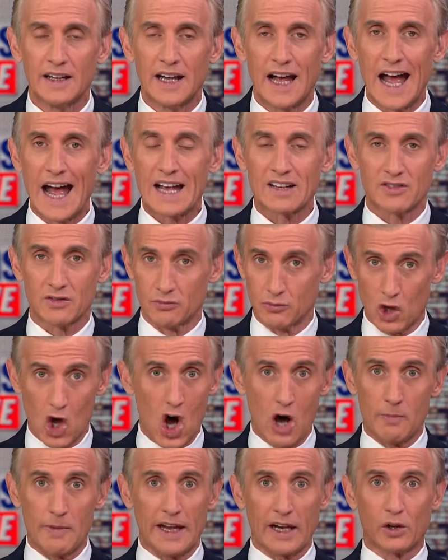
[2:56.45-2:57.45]
as
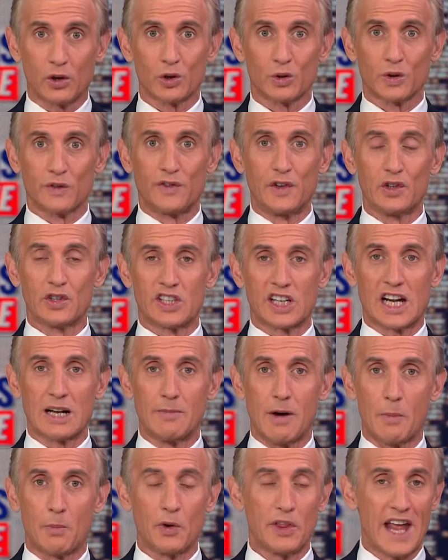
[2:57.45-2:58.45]
lawmakers refuse to come
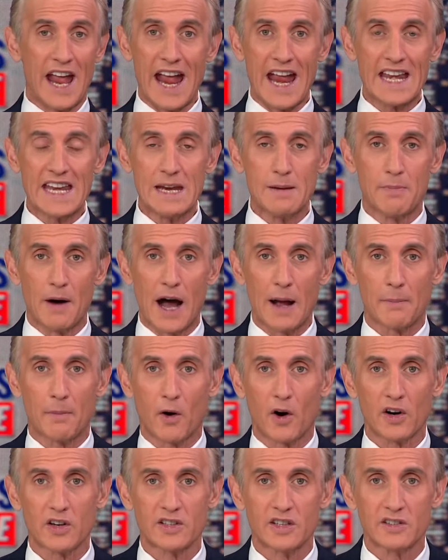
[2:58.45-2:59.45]
up with any
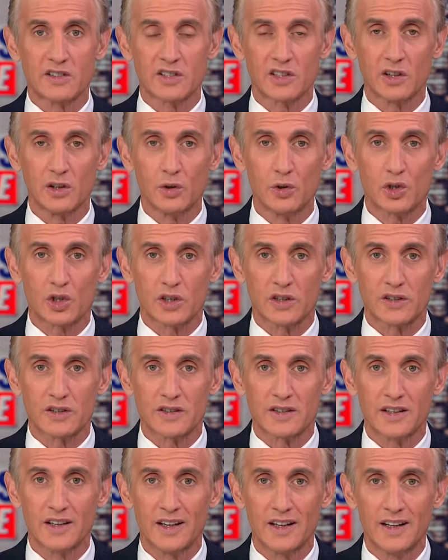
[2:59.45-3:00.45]
bipartisan solutions.